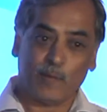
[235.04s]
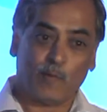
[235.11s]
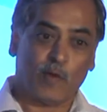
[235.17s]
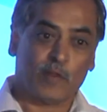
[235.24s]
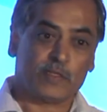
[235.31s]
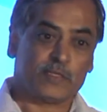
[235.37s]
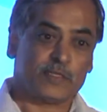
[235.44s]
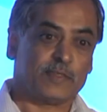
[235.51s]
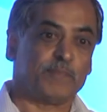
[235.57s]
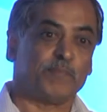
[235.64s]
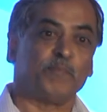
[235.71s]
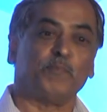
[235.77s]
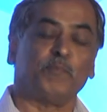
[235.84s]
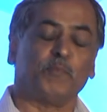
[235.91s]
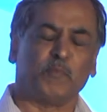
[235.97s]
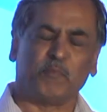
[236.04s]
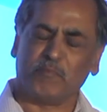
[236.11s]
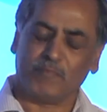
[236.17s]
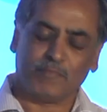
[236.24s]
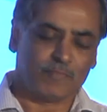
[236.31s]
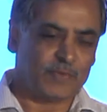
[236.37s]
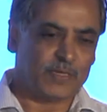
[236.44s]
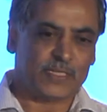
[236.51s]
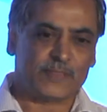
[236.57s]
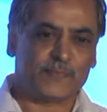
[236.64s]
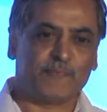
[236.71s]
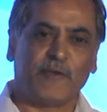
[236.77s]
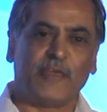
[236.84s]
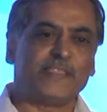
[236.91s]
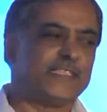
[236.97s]
watch is
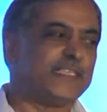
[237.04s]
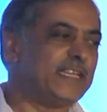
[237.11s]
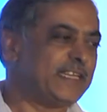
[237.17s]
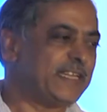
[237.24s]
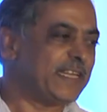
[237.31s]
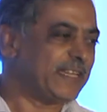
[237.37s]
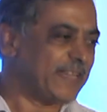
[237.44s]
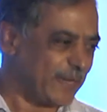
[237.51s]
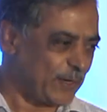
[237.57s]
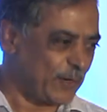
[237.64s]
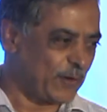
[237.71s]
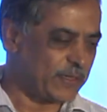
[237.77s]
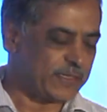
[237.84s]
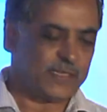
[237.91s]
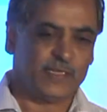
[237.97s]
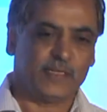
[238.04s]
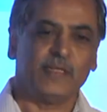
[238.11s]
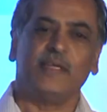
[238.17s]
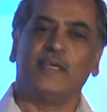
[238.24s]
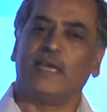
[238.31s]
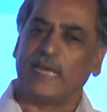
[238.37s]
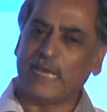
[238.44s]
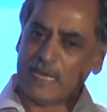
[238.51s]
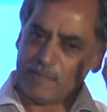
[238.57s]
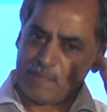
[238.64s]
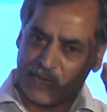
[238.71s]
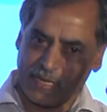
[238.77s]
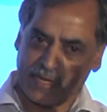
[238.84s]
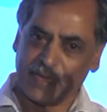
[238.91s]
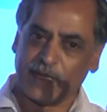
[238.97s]
fascinating technology. In
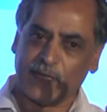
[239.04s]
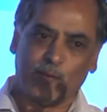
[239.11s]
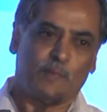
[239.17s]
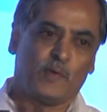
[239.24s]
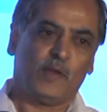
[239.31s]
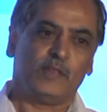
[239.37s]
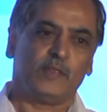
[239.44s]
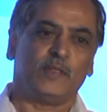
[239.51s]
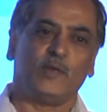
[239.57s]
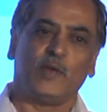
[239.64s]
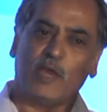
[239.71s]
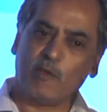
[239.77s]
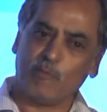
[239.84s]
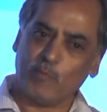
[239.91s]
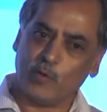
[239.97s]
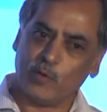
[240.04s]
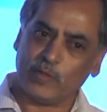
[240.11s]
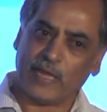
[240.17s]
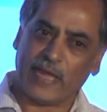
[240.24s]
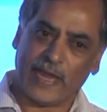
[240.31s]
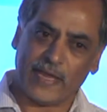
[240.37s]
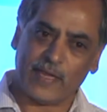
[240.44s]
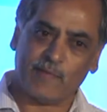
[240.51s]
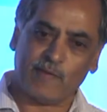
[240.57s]
mechanical watch, you have both hand